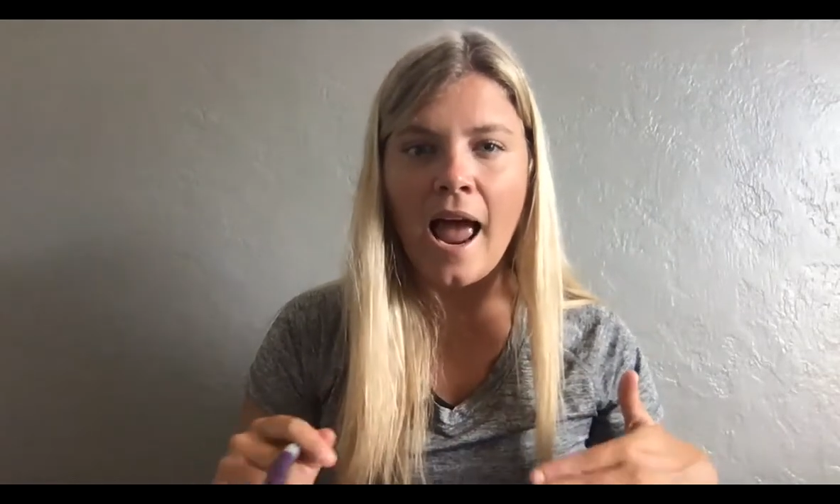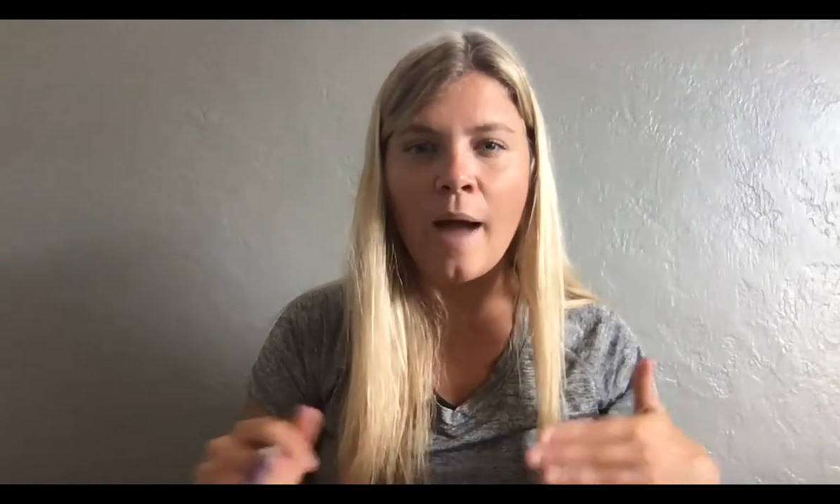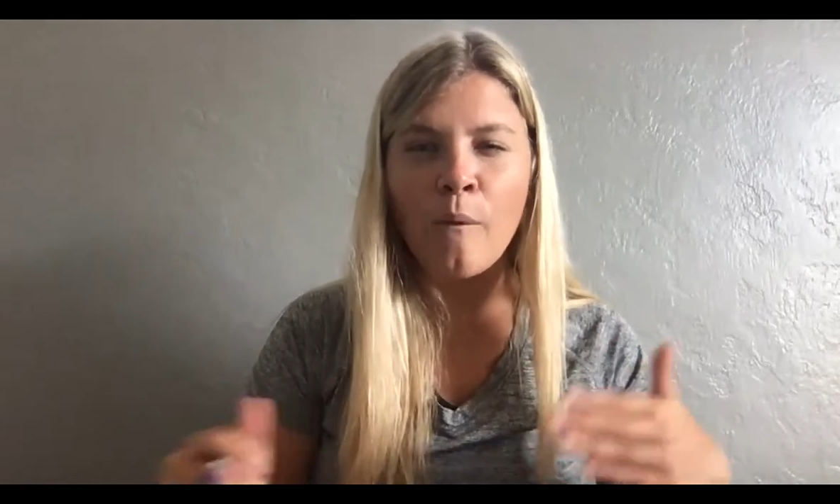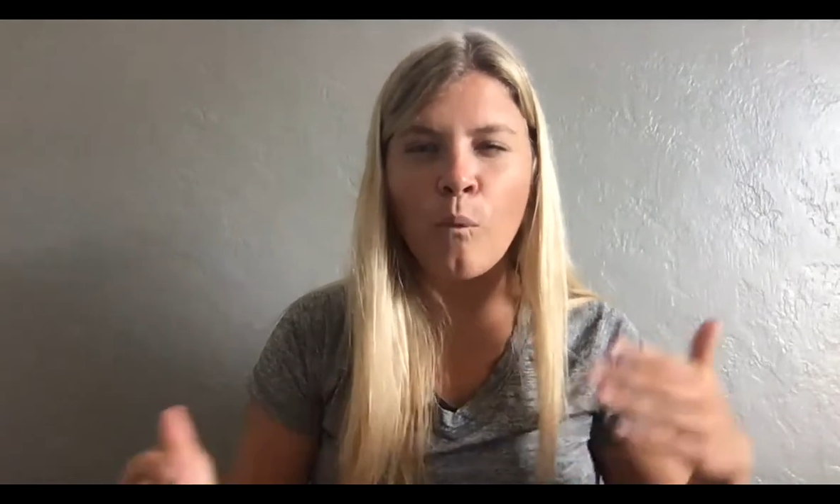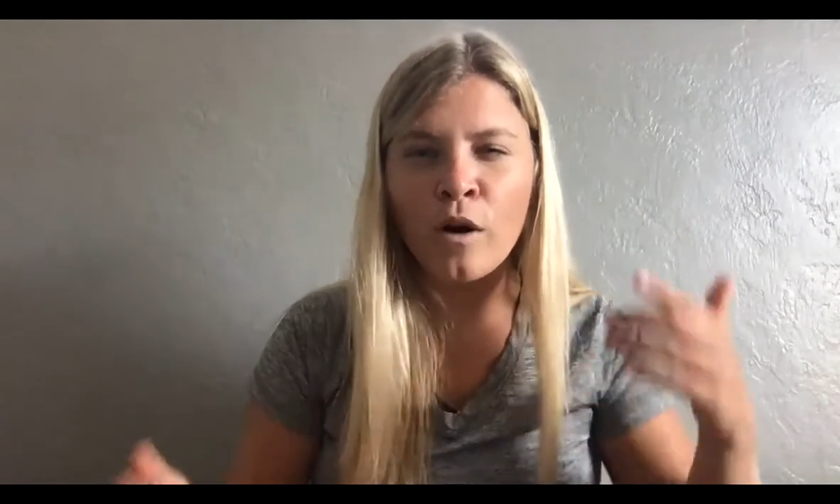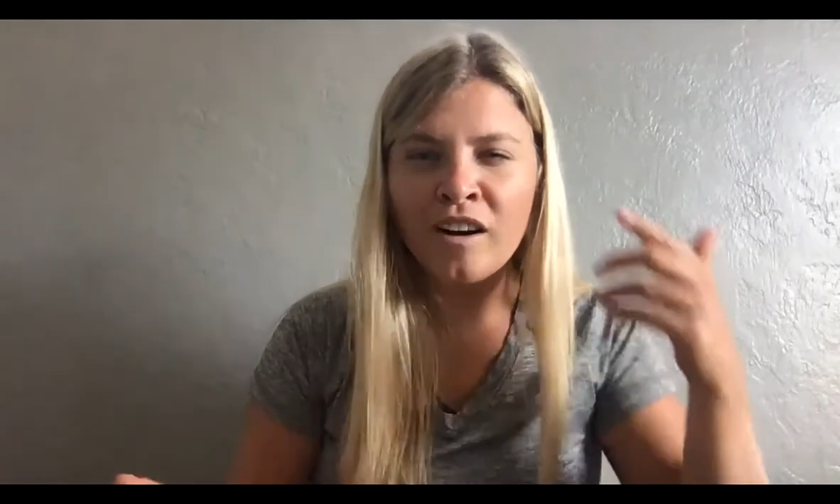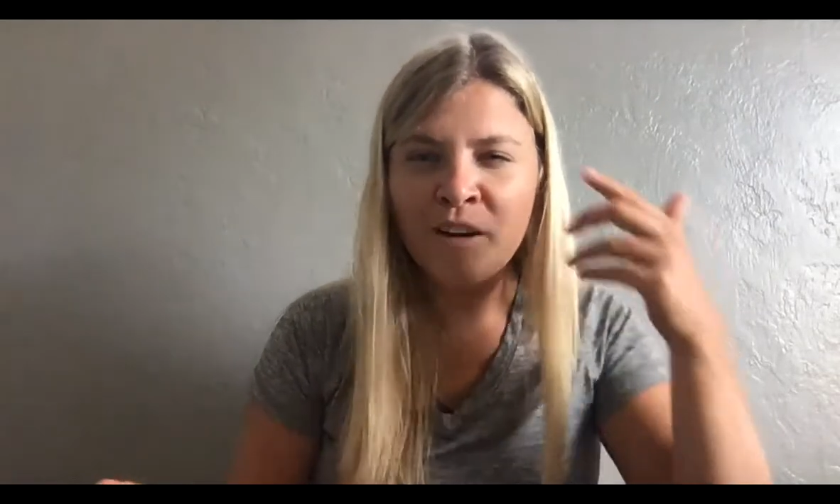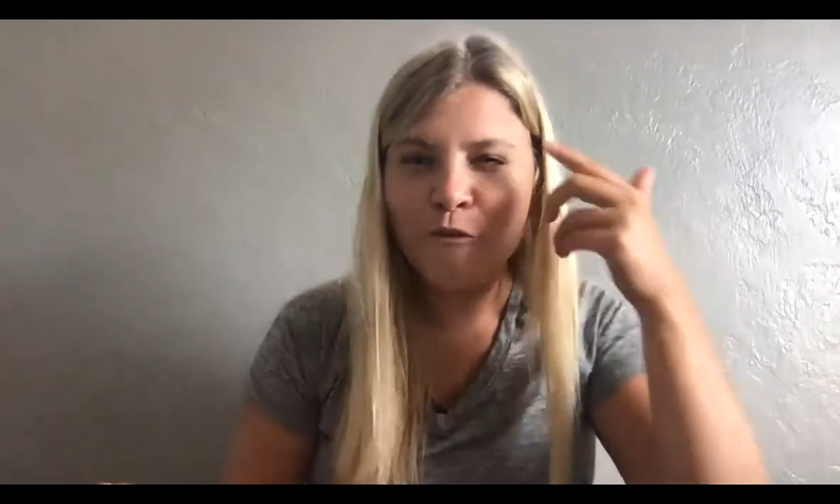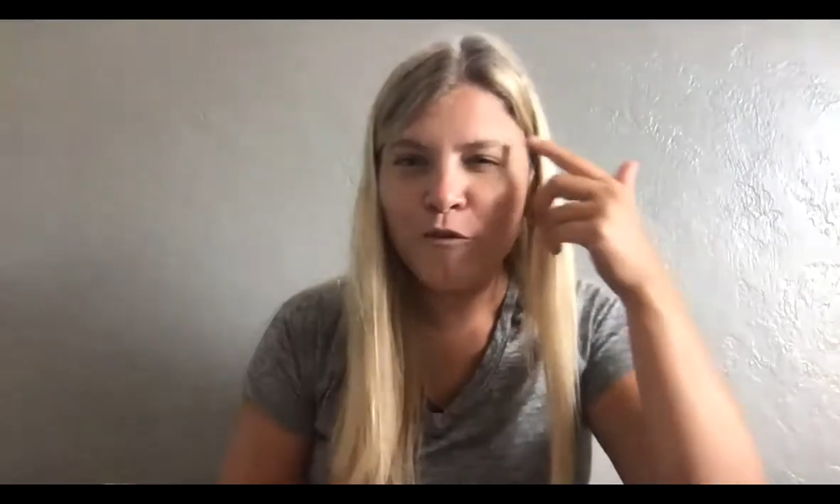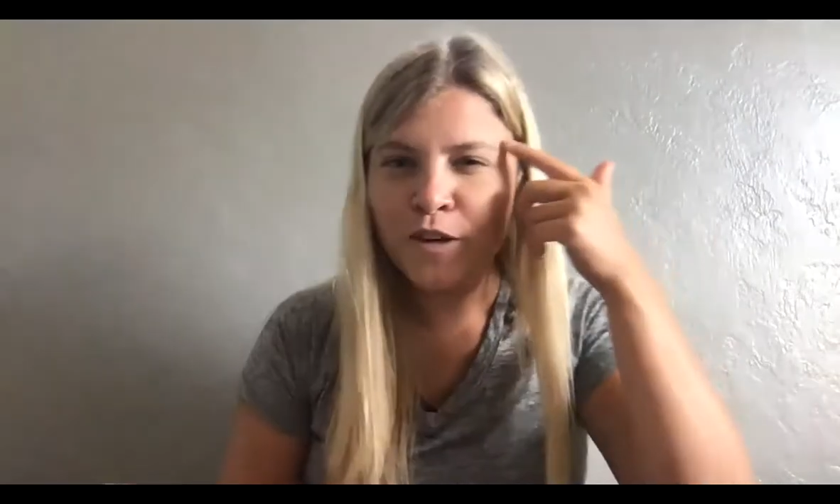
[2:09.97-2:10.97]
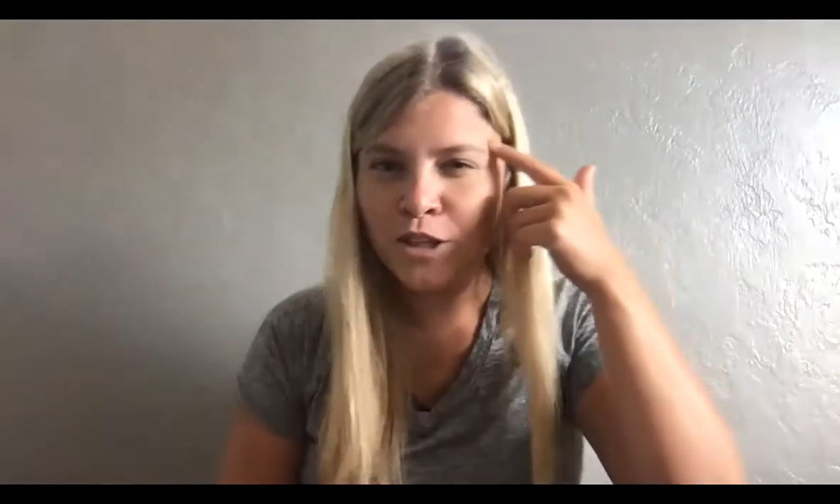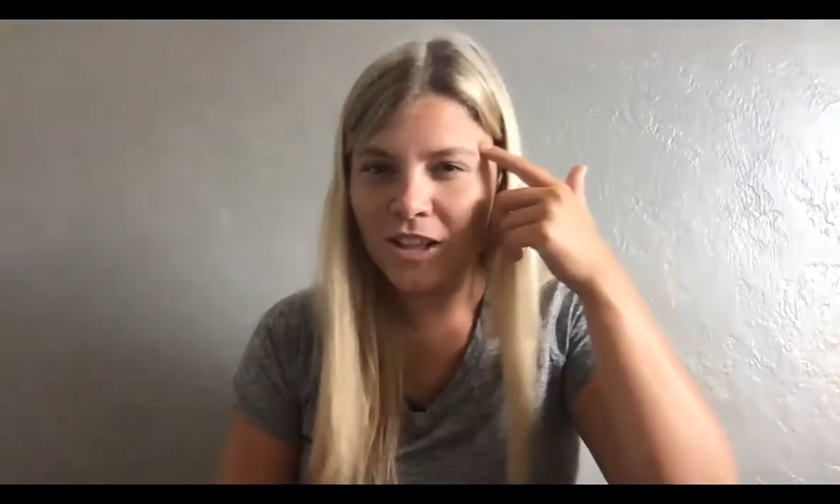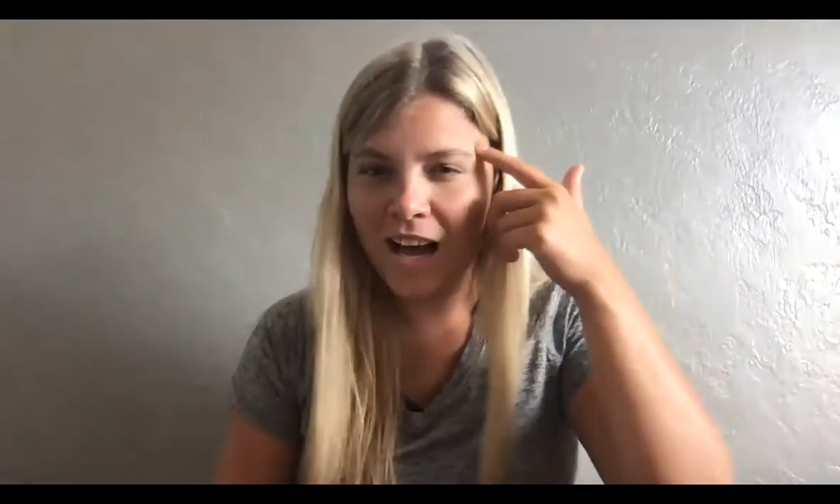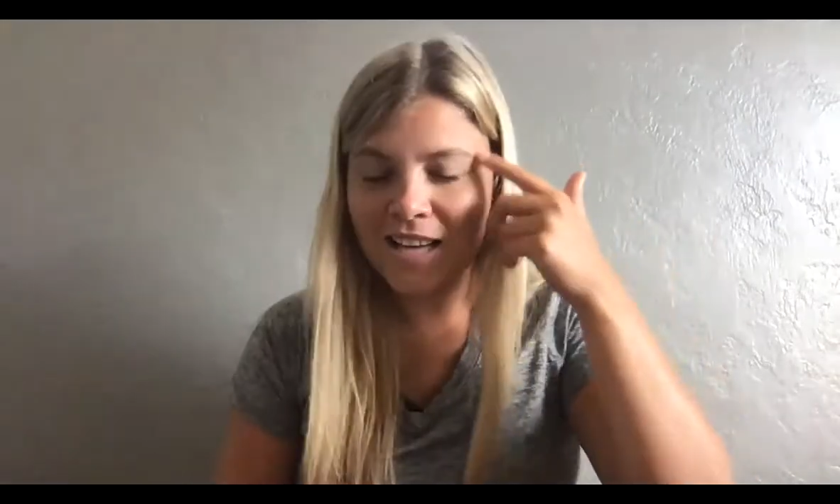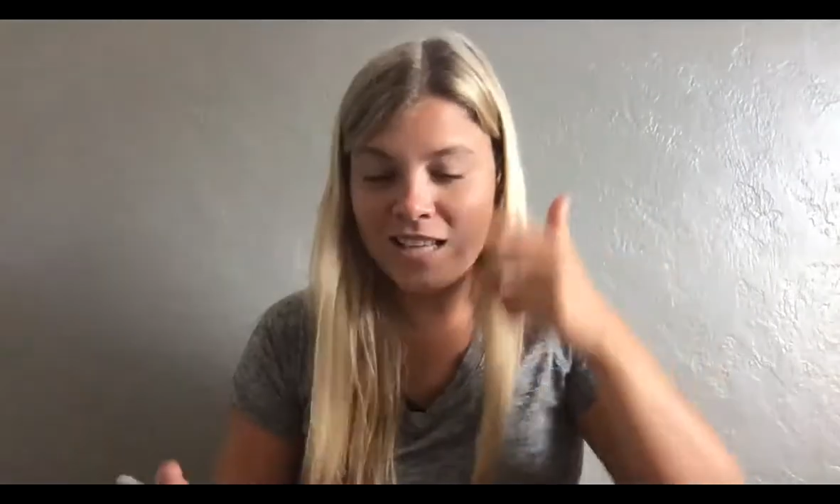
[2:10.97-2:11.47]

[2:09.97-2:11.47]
and we're going to visualize